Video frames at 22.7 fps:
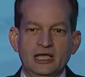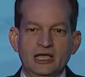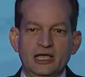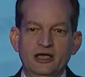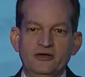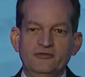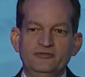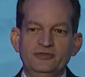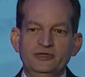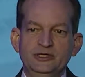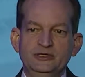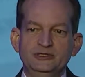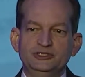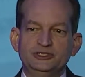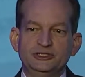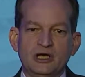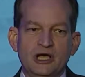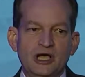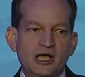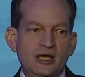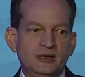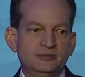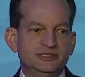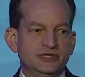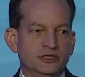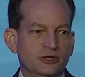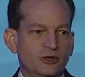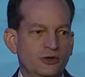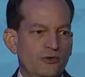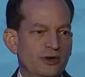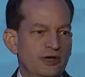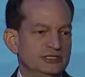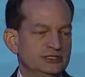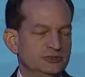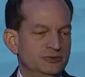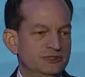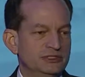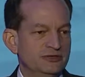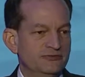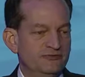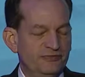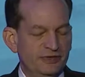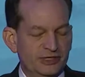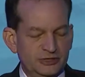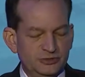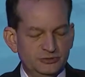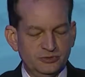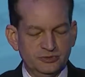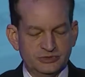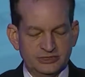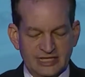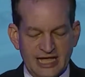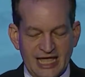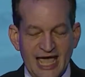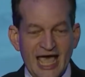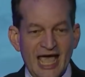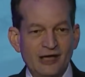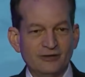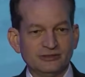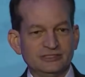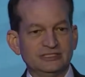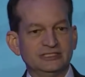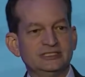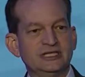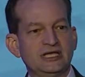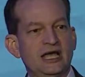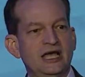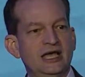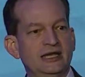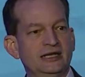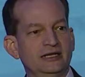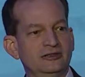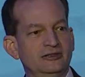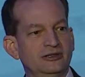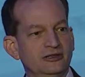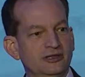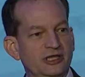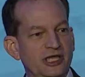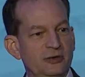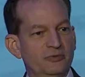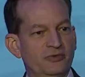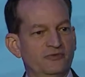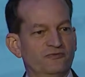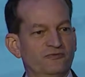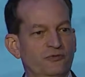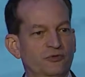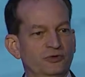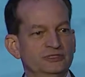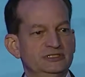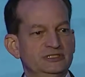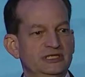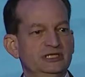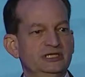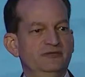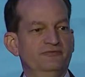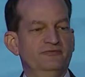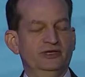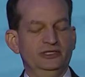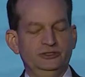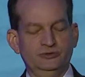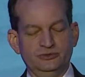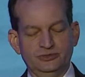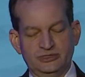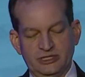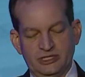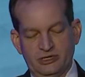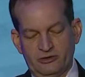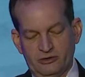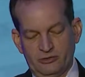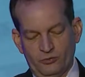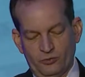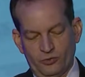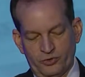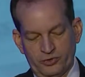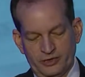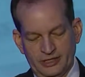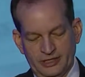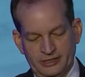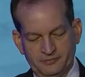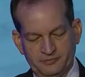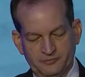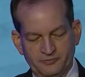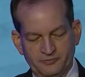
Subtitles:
of new jobs are going to individuals outside the labor force, individuals that aren't working.